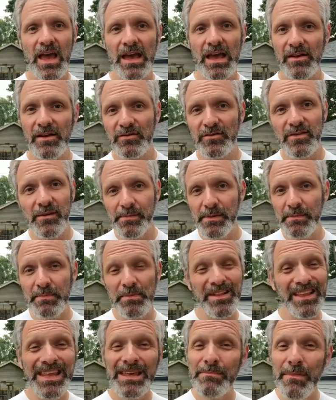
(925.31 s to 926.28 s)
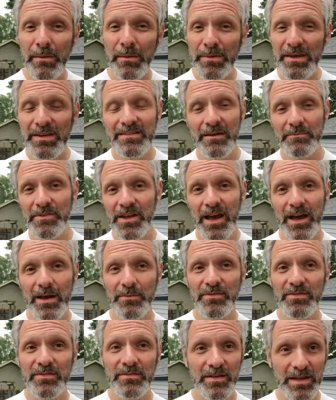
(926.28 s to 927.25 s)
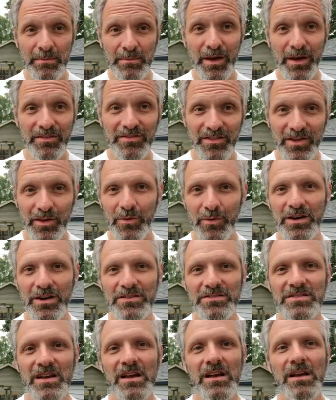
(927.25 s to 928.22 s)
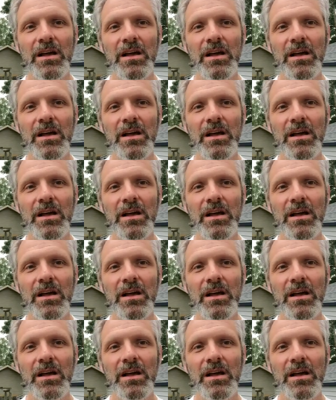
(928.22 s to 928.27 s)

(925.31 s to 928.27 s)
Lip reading: I know some people email me sometimes. Email still works.